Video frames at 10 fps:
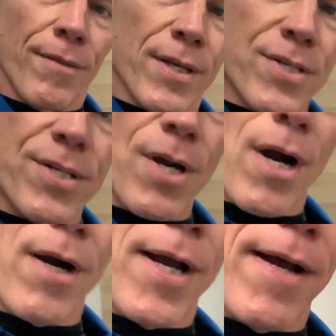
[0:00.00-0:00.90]
This is
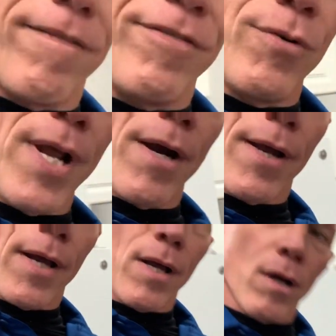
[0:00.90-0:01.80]
our uh, food
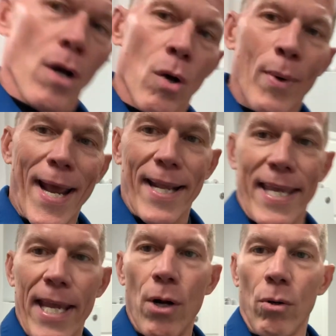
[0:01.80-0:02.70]
area. We got a
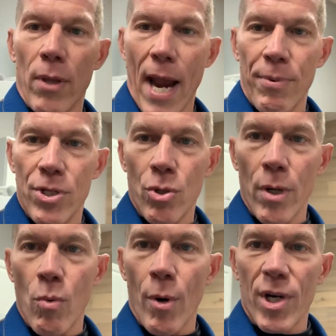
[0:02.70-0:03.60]
keto
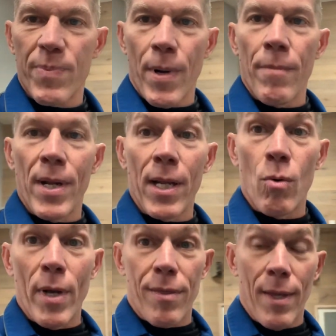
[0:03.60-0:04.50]
laboratory. We're
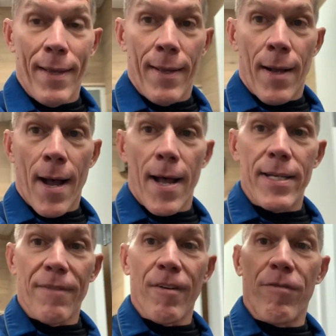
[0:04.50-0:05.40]
experimenting with uh,
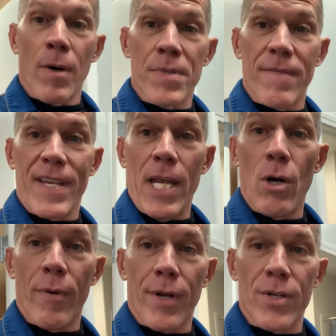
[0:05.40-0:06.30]
different forms of
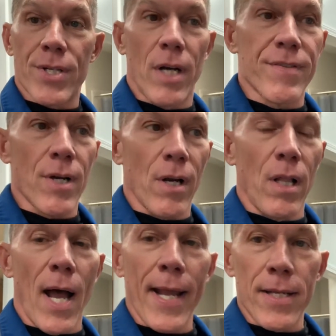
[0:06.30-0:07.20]
keto with ourselves and our
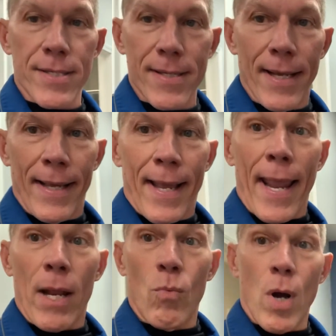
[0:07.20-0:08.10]
clients
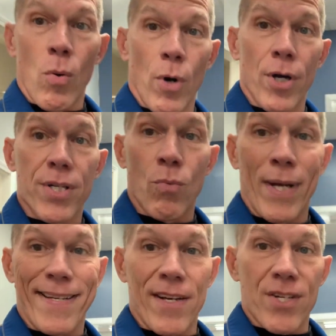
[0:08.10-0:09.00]
and what works and
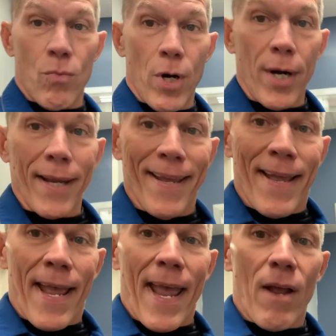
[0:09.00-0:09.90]
what doesn't work.
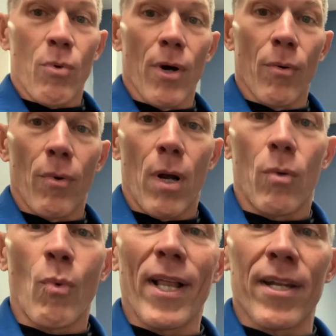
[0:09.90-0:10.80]
And we're
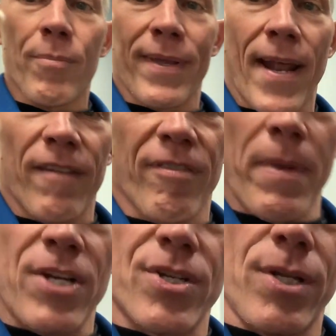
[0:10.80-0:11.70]
willing to bring that
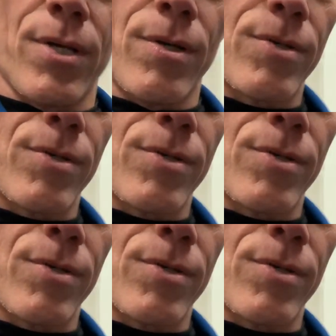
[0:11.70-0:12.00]
information to you.